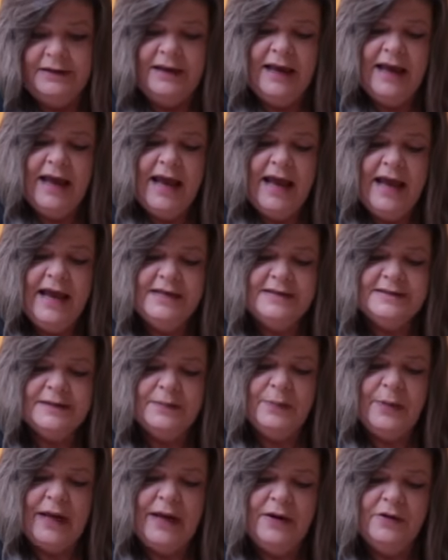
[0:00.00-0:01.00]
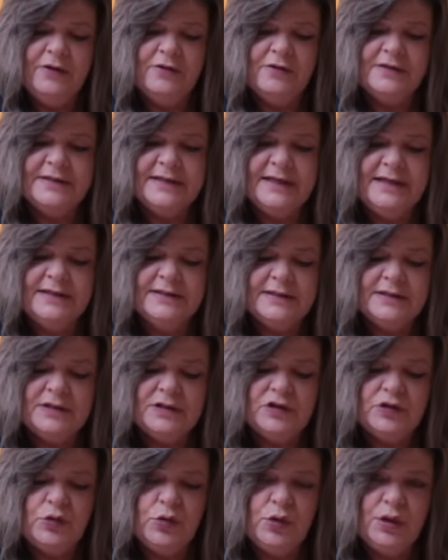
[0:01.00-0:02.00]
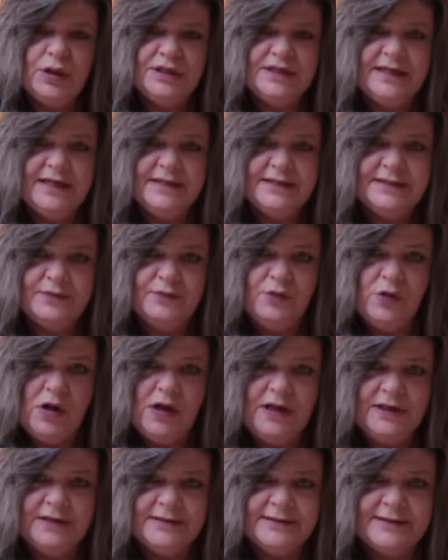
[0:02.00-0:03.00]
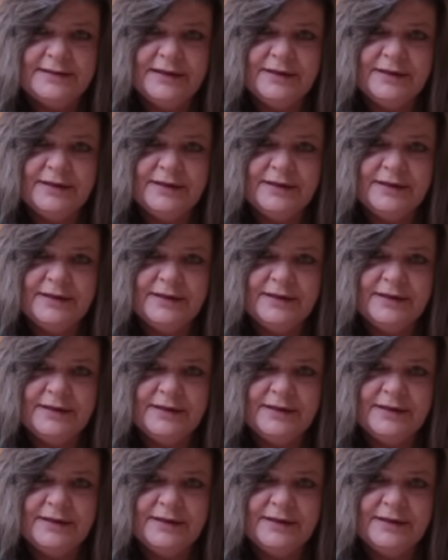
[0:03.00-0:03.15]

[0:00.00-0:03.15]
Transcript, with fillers: Ace of Pentacles, Ace of Swords, Ace of Wands.